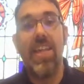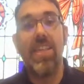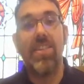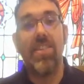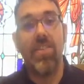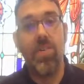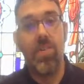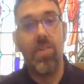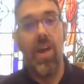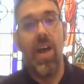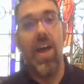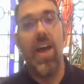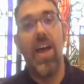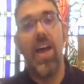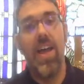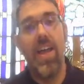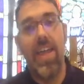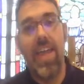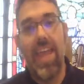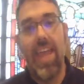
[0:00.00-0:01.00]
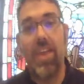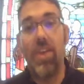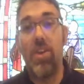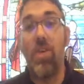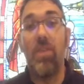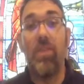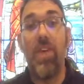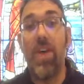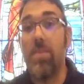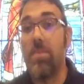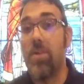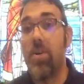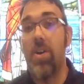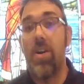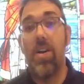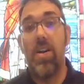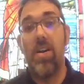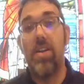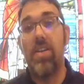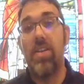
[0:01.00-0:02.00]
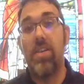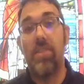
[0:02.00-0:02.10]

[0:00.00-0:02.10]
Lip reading: to in November,